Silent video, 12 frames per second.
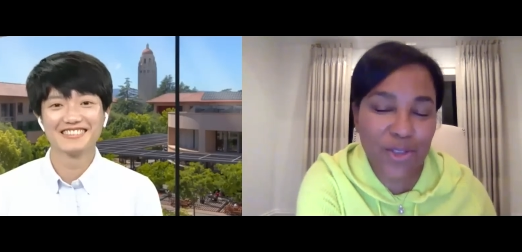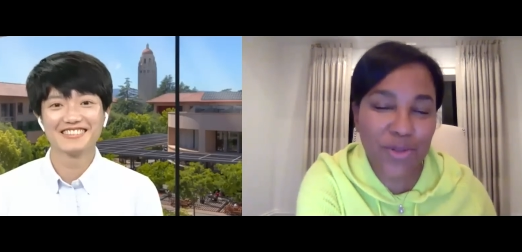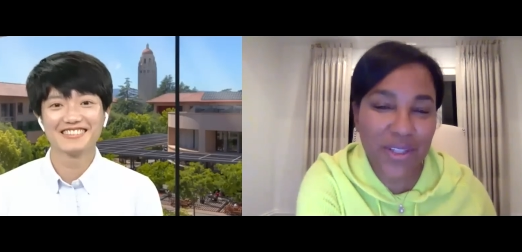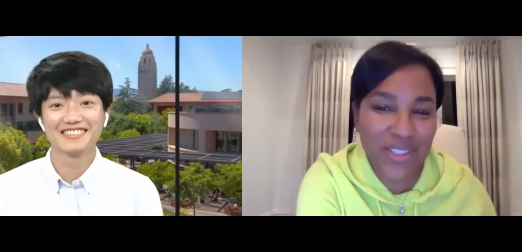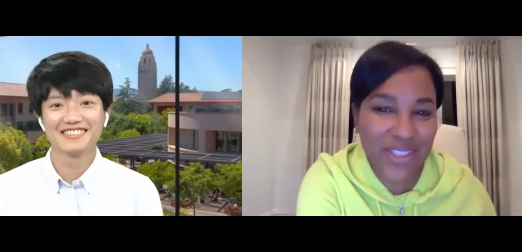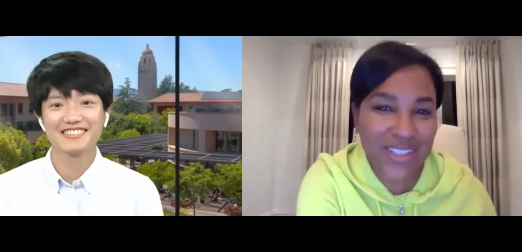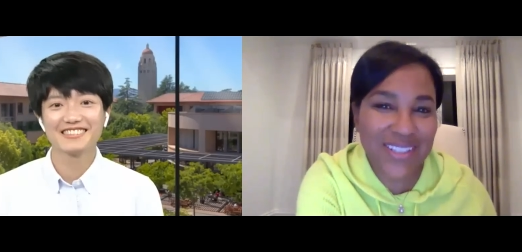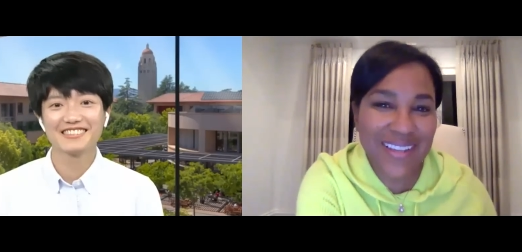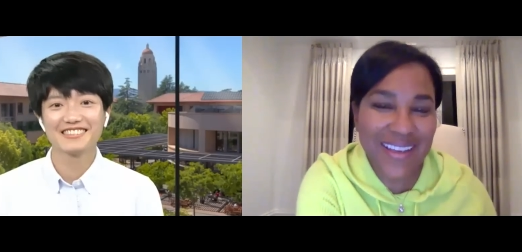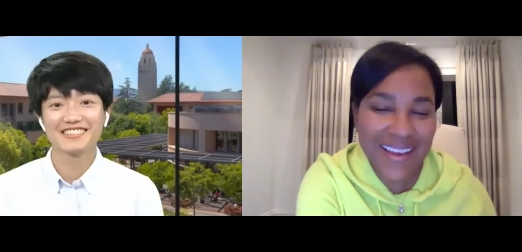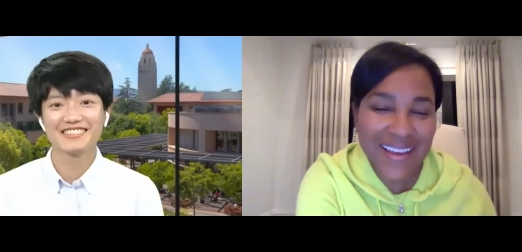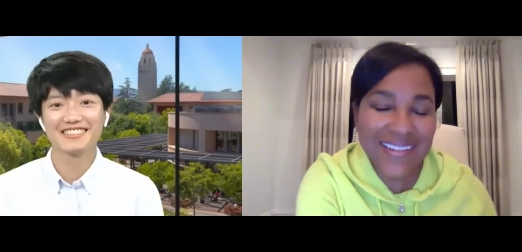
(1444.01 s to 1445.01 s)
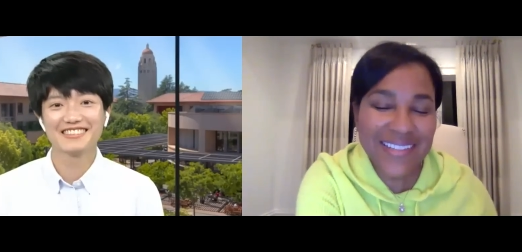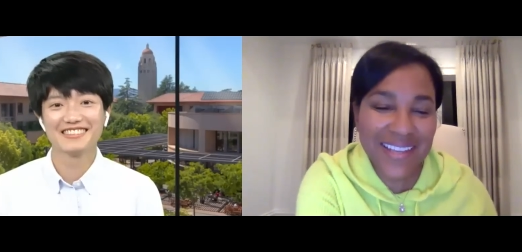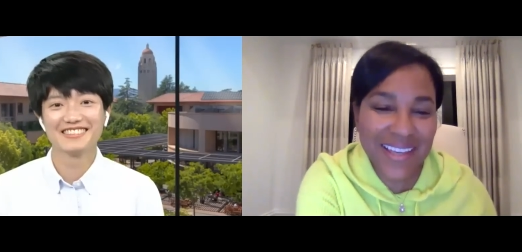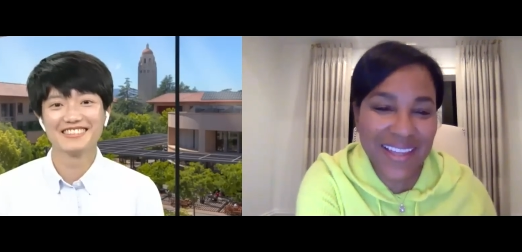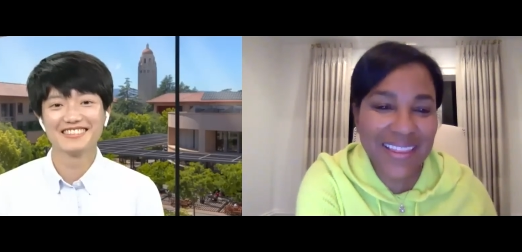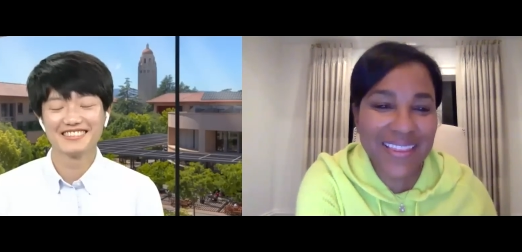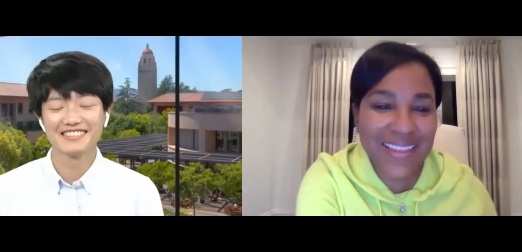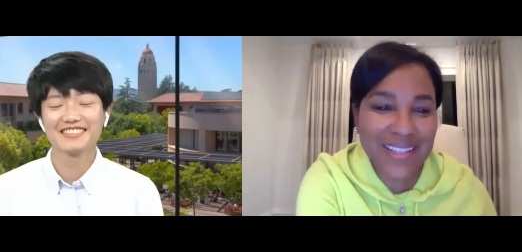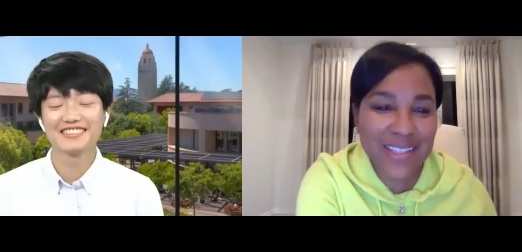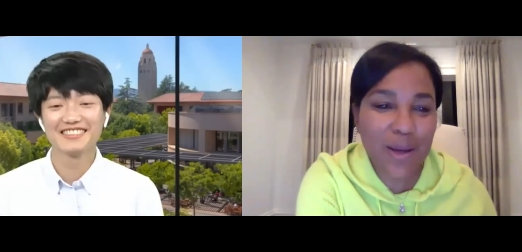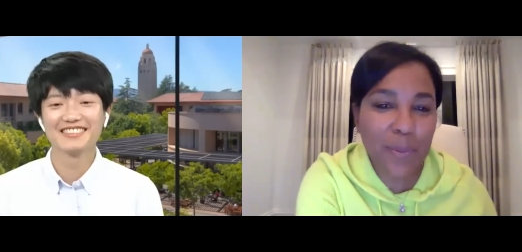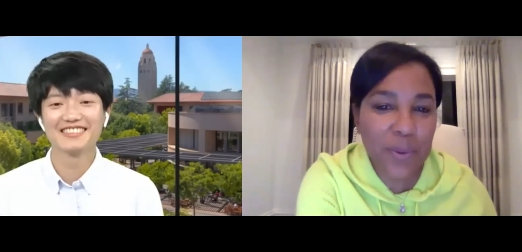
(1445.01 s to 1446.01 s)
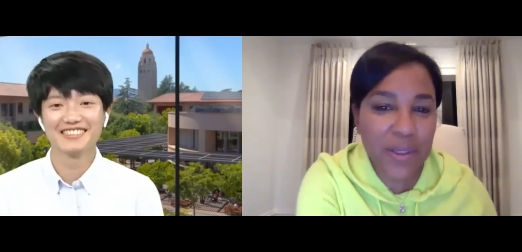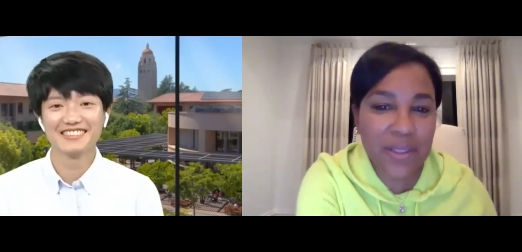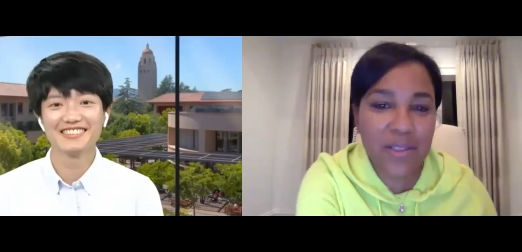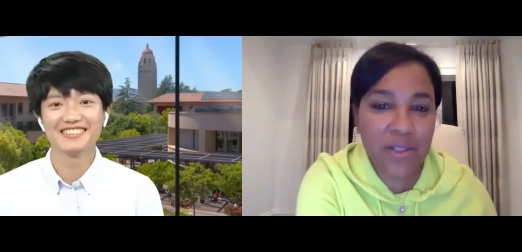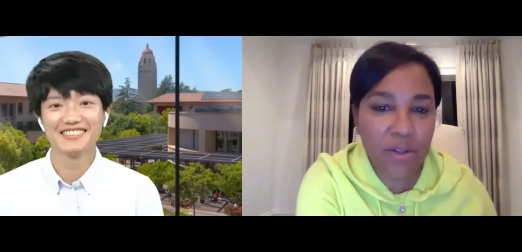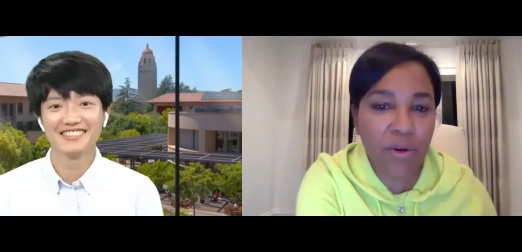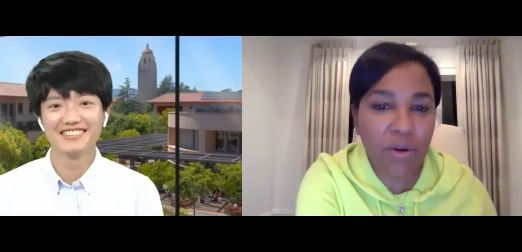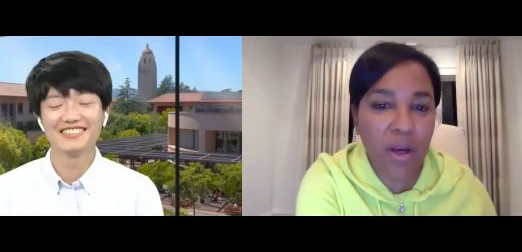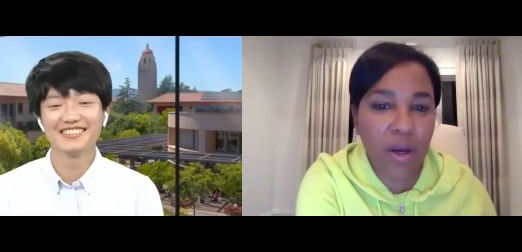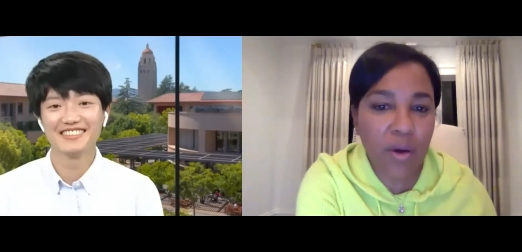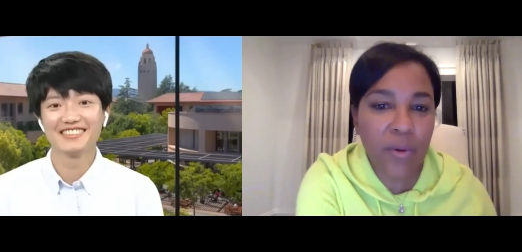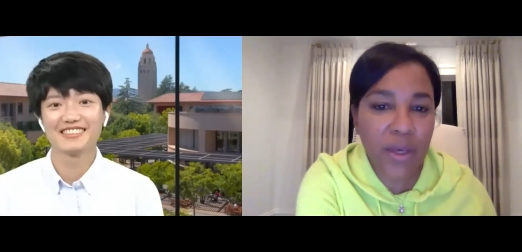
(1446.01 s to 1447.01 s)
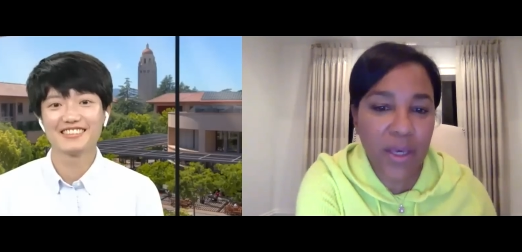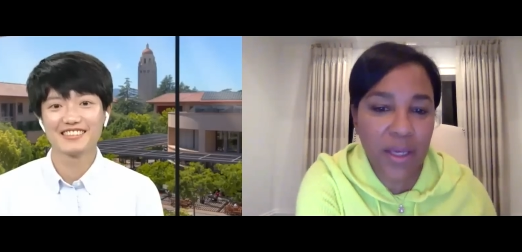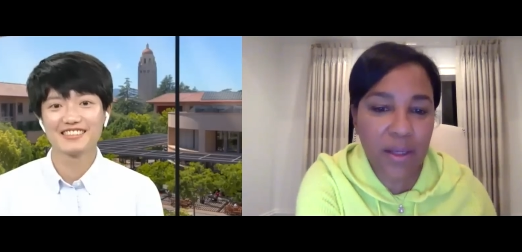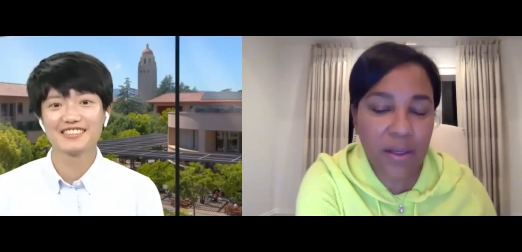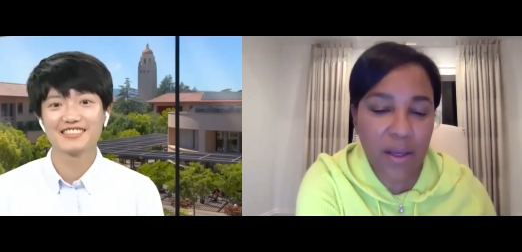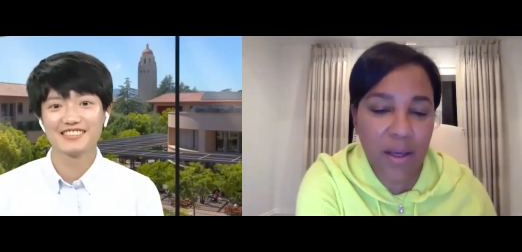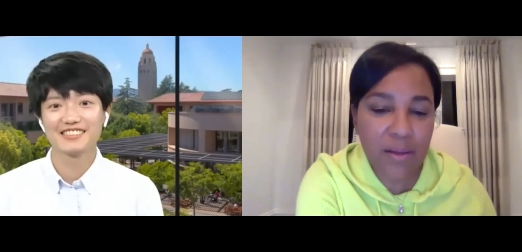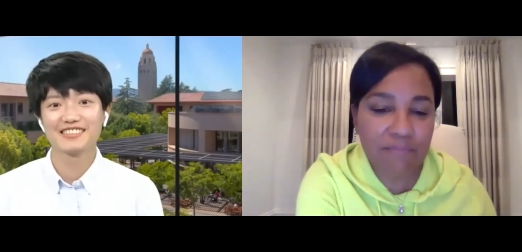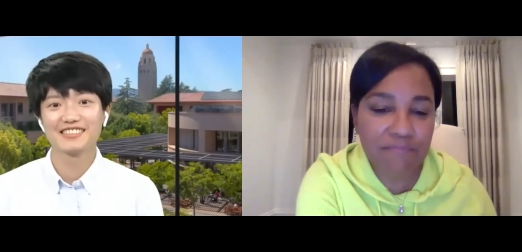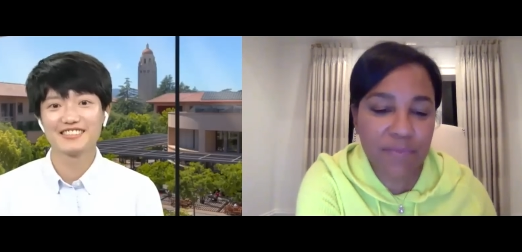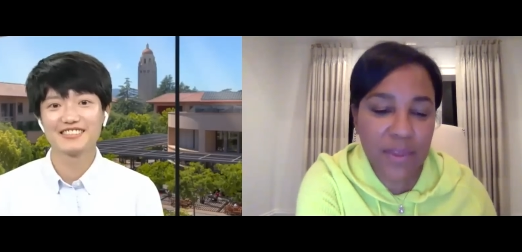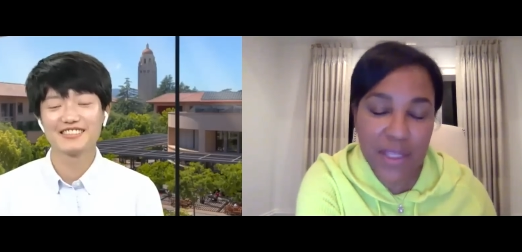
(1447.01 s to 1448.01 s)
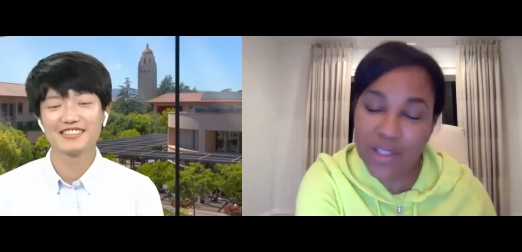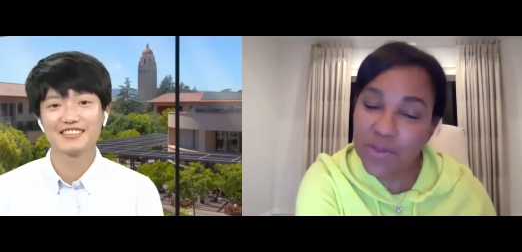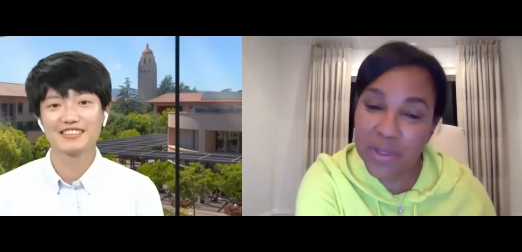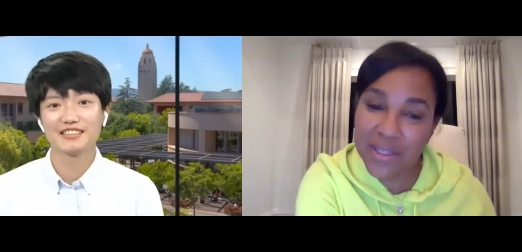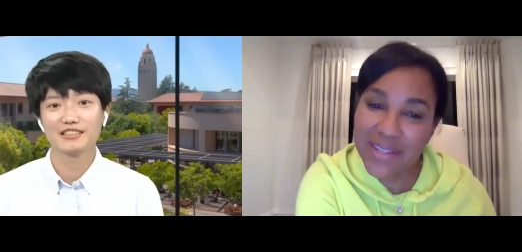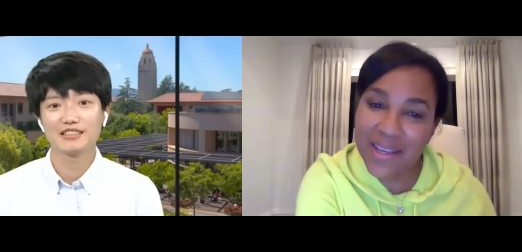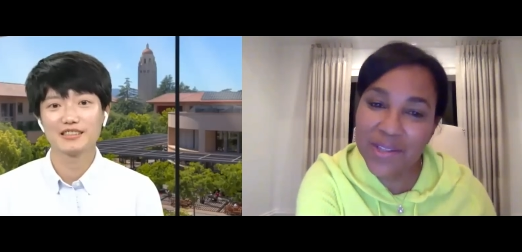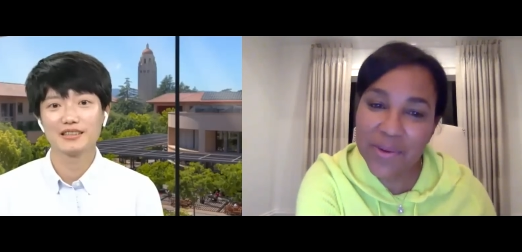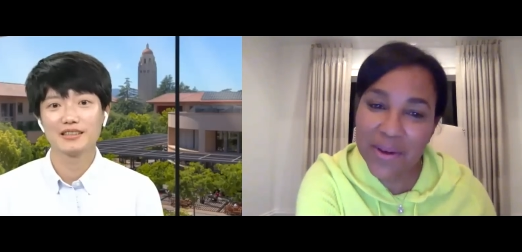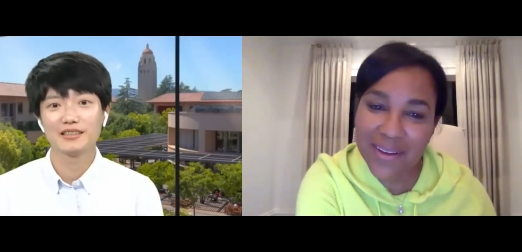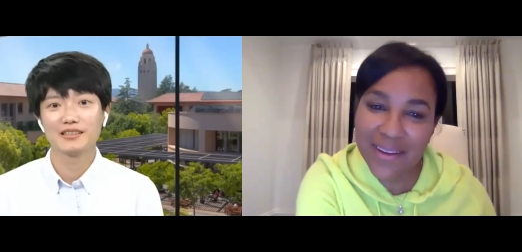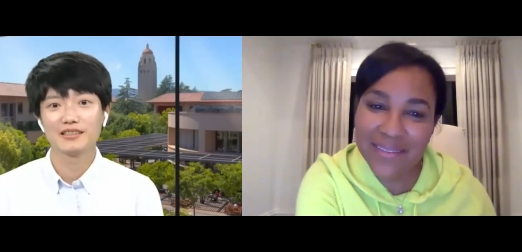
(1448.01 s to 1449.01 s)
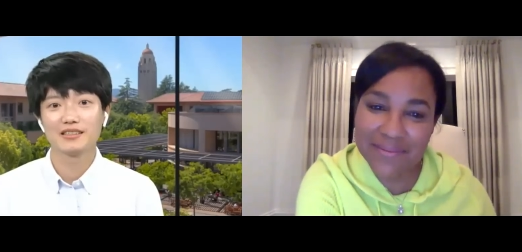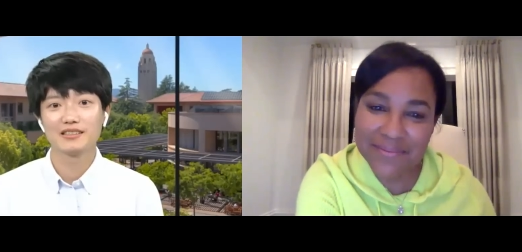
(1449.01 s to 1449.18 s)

Speaker 1: trenches to get these companies to grow. And um, that's what it takes right now.